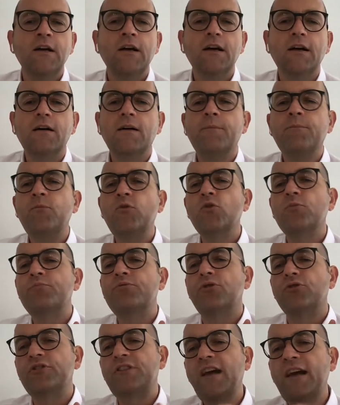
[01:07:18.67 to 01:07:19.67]
um, to
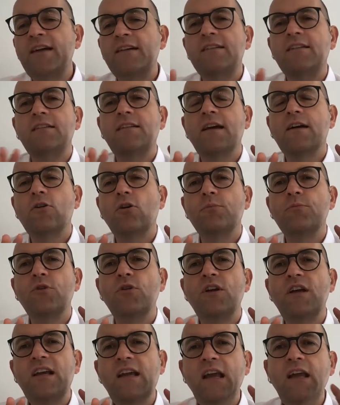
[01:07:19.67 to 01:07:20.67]
protect their
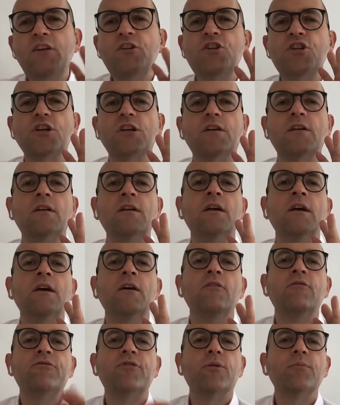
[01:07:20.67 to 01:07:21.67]
communication
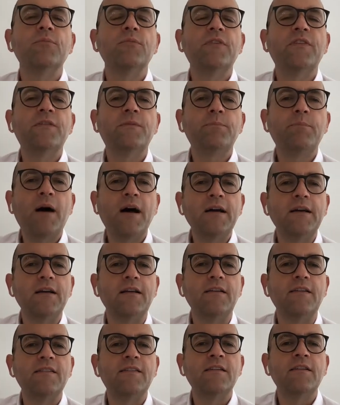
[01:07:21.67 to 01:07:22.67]
from
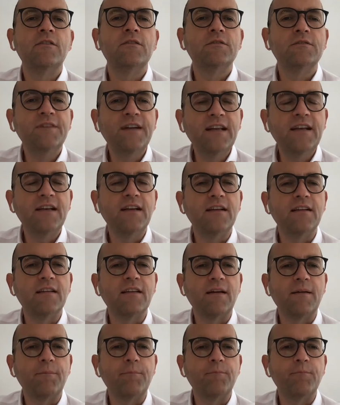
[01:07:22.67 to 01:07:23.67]
spies reading
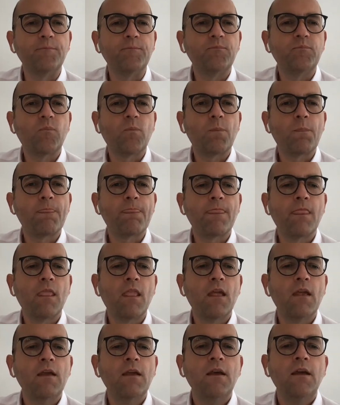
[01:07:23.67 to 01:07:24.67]
them.
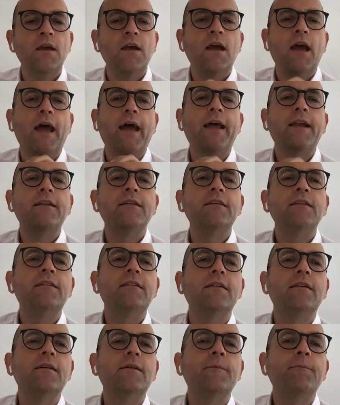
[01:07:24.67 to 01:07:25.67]
And
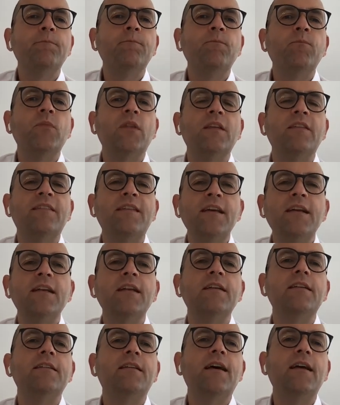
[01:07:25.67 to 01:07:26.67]
um,
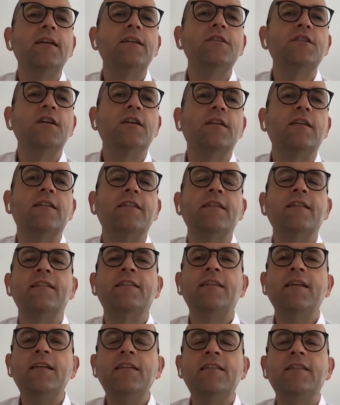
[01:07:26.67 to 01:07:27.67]
signal intelligence
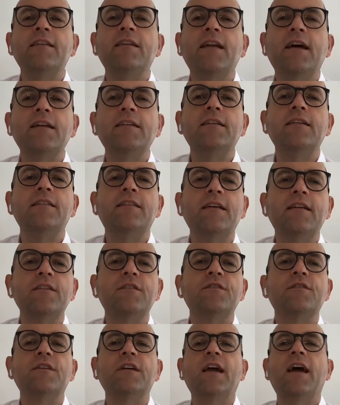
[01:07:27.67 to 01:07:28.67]
since the 19th
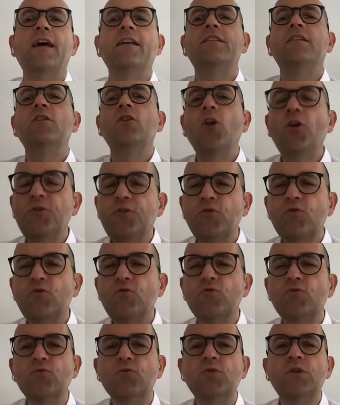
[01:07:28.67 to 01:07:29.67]
century has a lot to
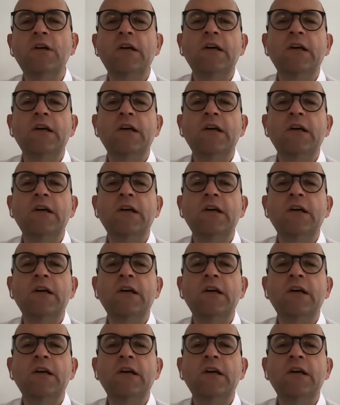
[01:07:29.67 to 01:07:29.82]
do